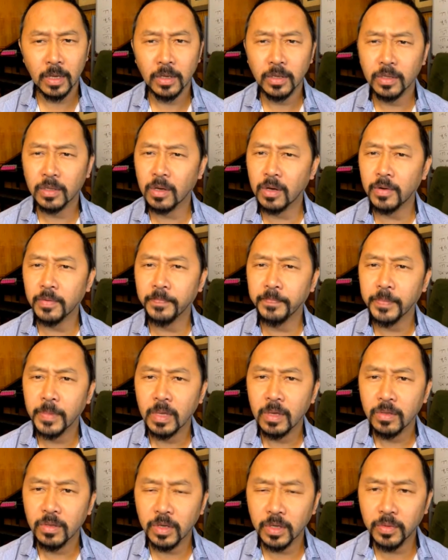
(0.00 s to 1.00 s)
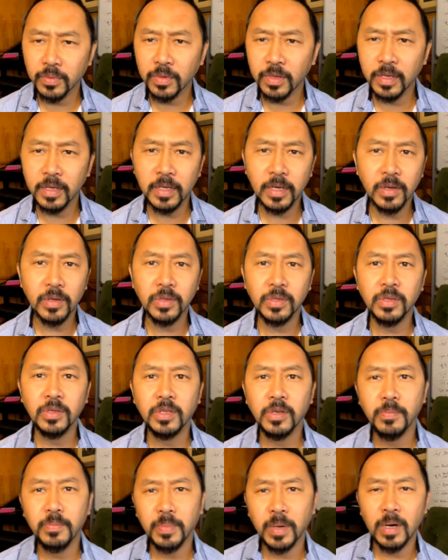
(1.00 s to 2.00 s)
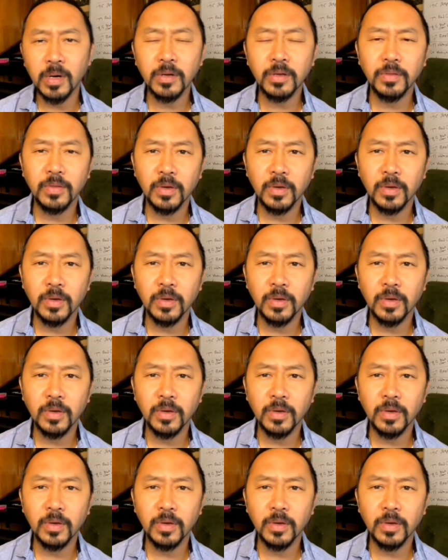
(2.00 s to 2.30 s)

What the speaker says: So this really goes to debunk